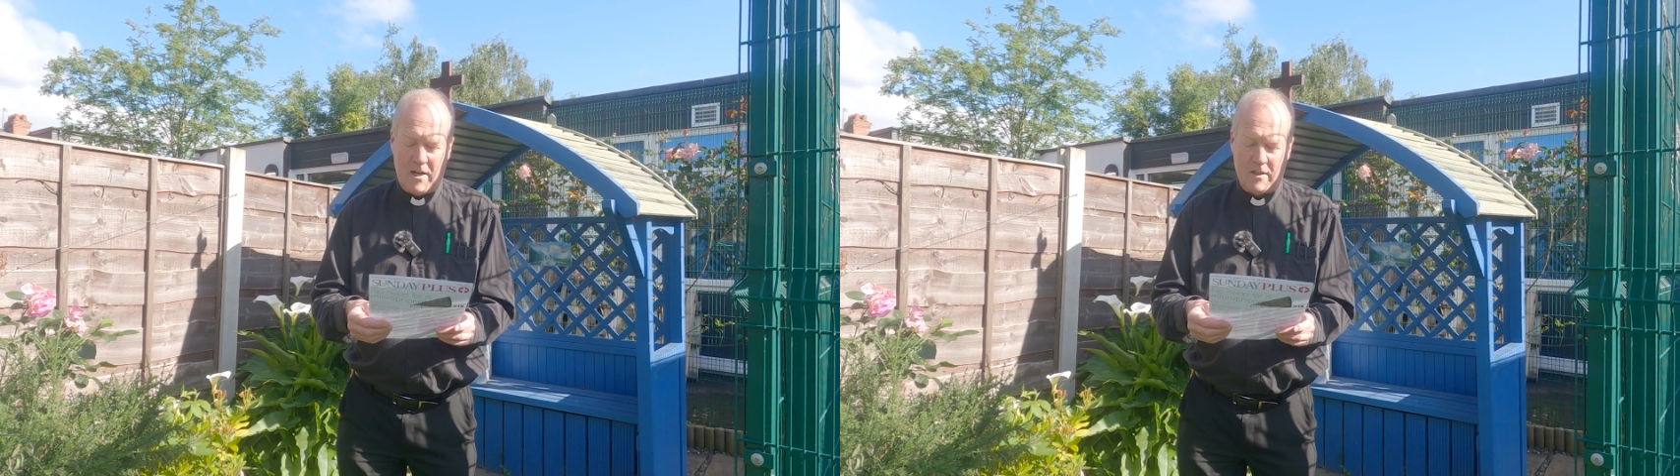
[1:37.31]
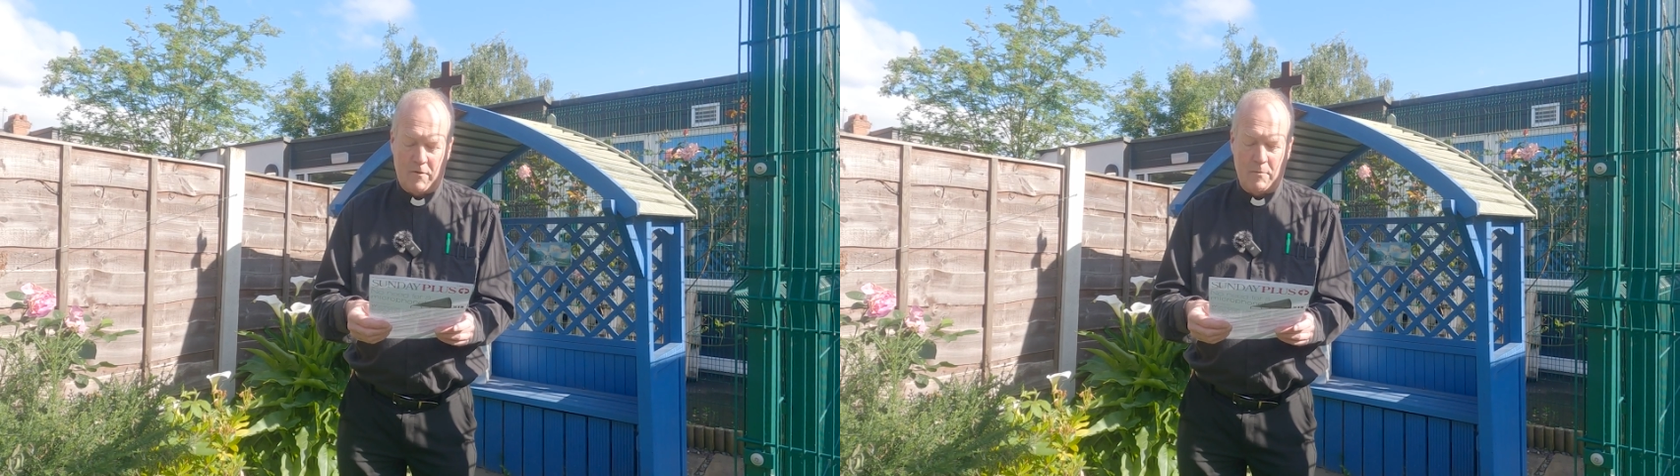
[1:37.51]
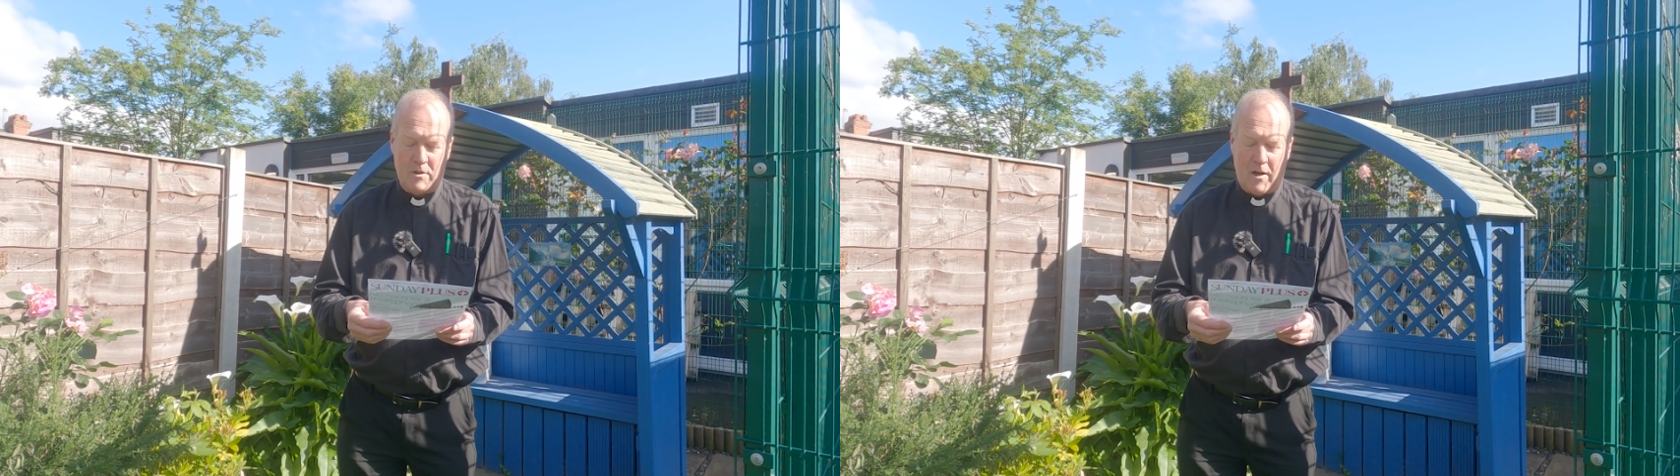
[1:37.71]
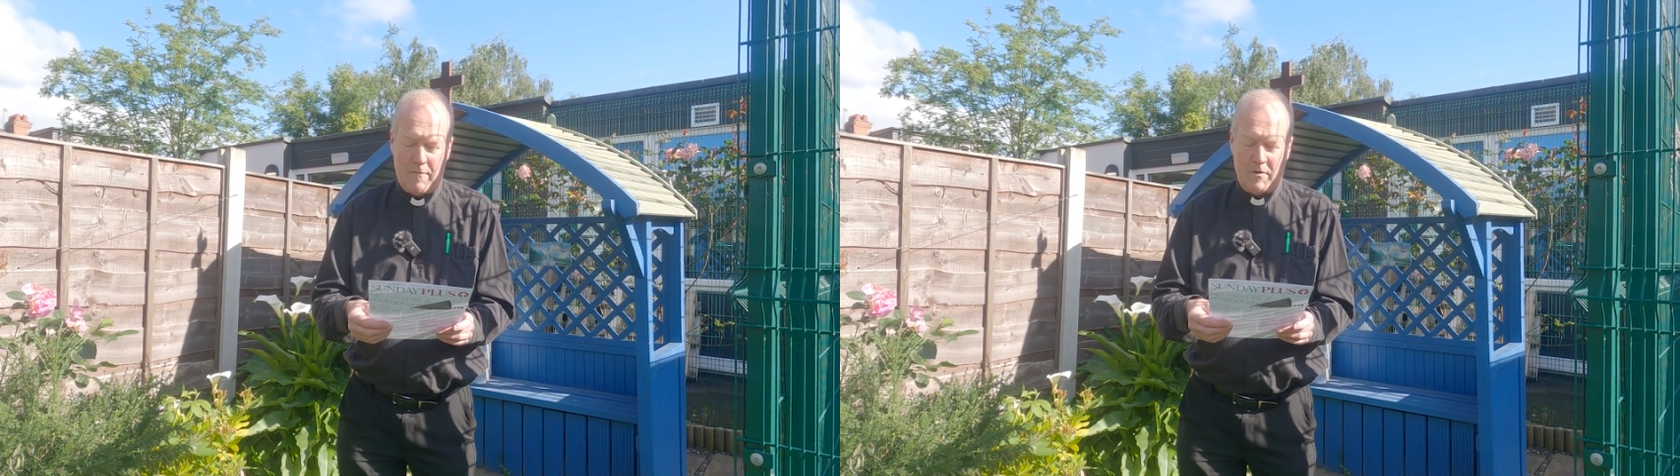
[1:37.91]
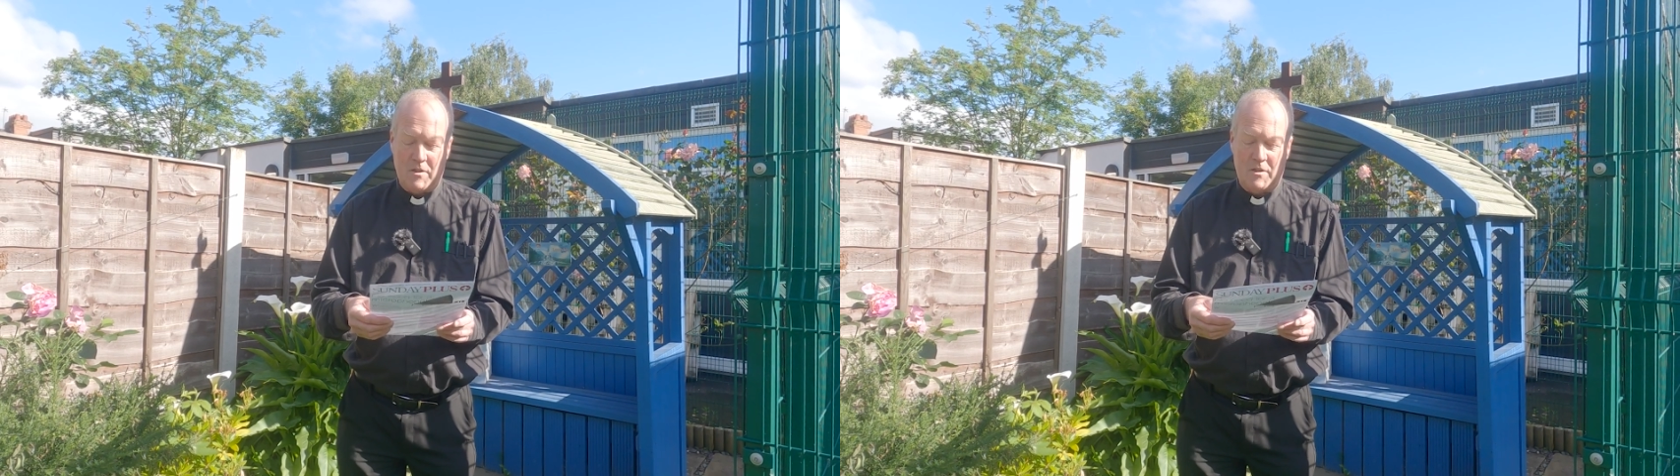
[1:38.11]
us from
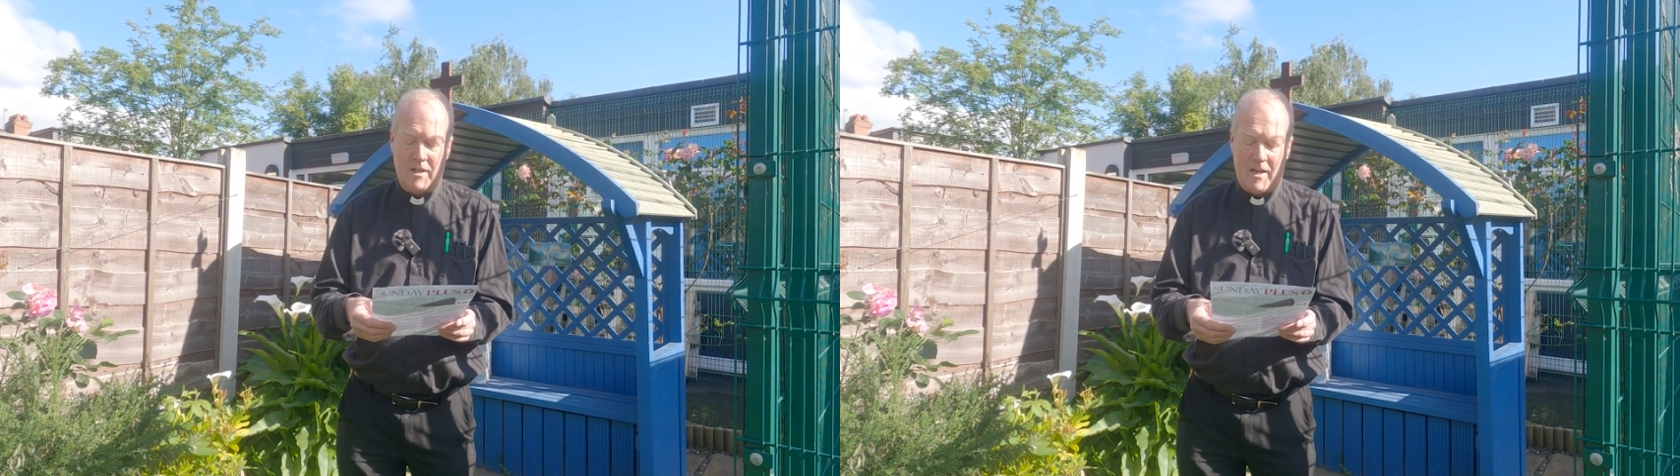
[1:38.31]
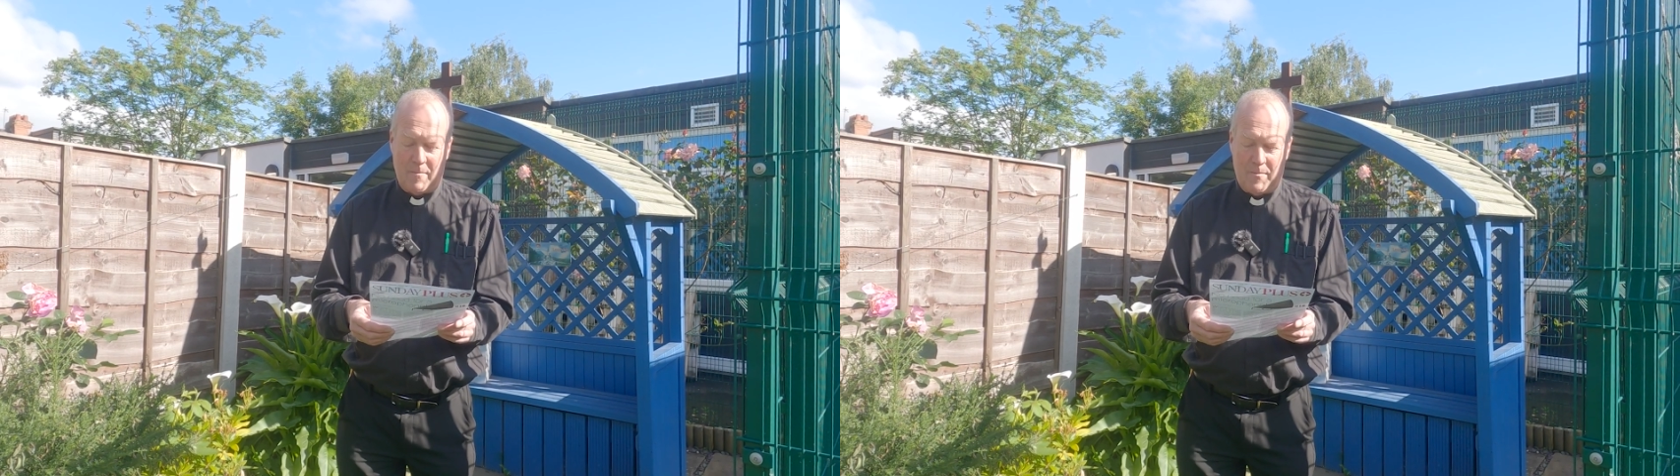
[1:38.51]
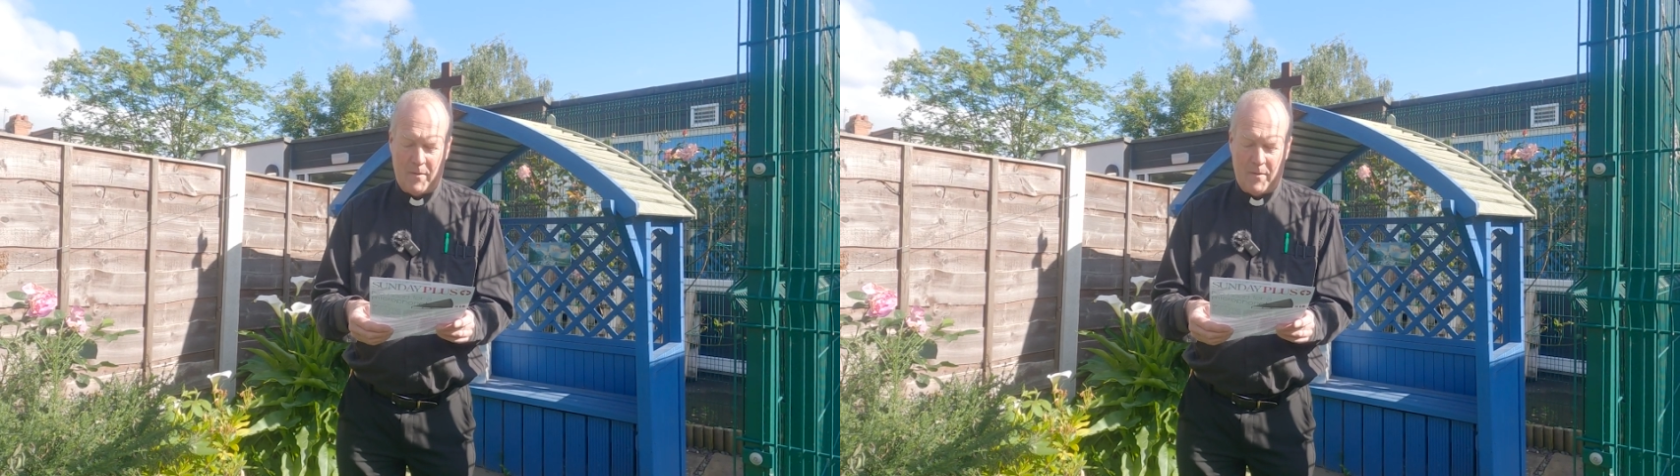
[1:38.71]
slavery to sin